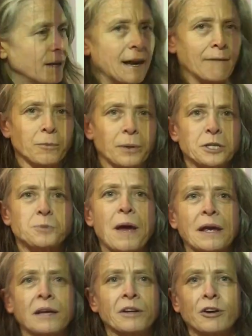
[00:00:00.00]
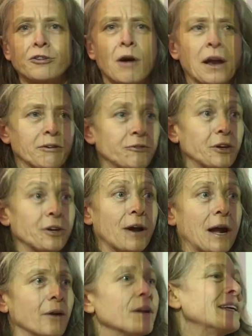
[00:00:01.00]
and everybody's back in here trying to figure
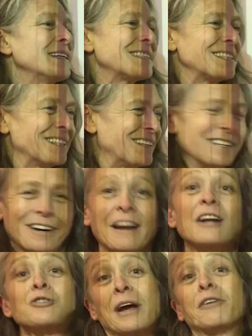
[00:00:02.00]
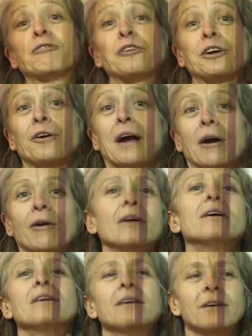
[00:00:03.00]
out, seeing it here, trying to figure out
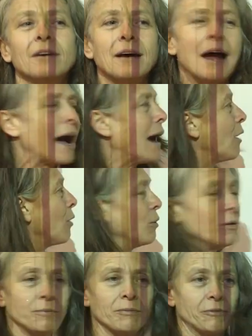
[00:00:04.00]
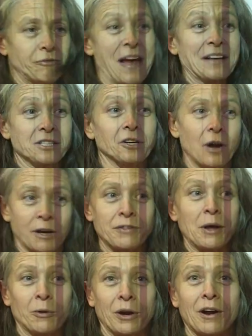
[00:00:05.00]
how fast they're going if
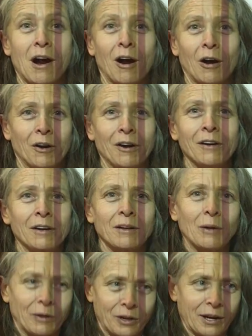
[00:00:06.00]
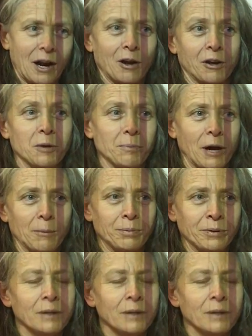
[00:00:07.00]
they were in a car. Could a car keep up?